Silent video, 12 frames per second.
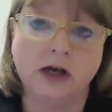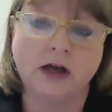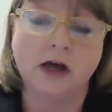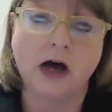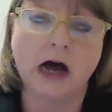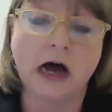
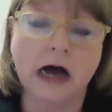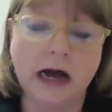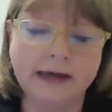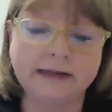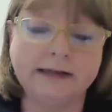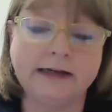
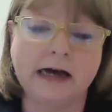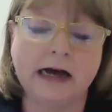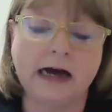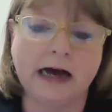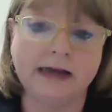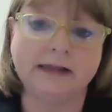highly,
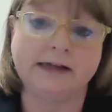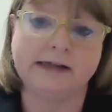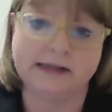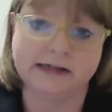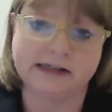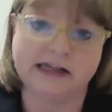highly
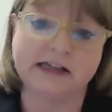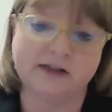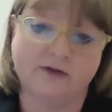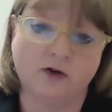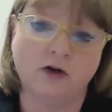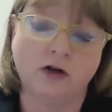
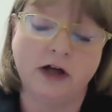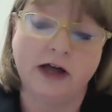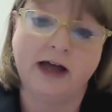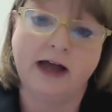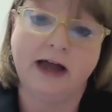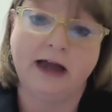successful,
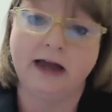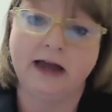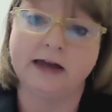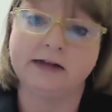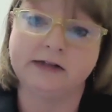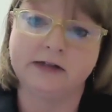
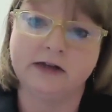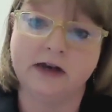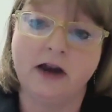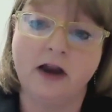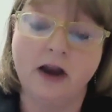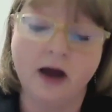and
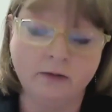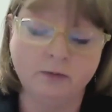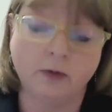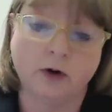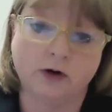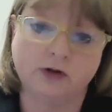
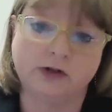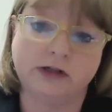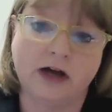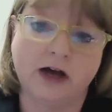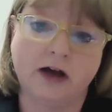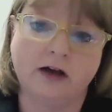numbers
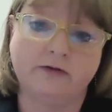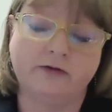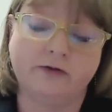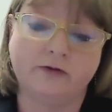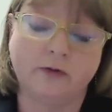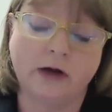of
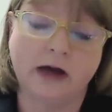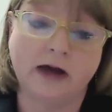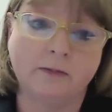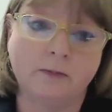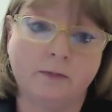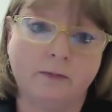
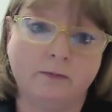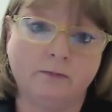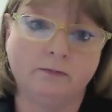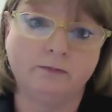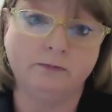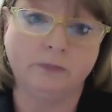
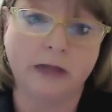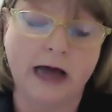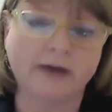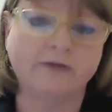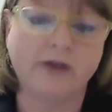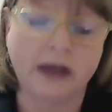
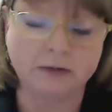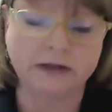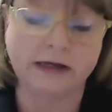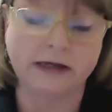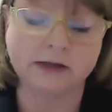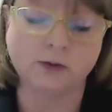Black
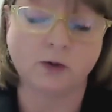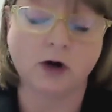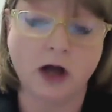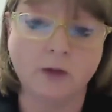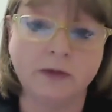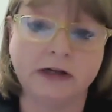families were
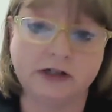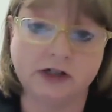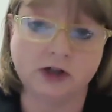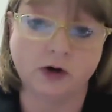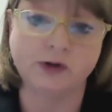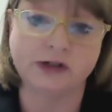coming to
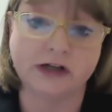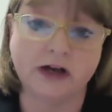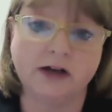Tulsa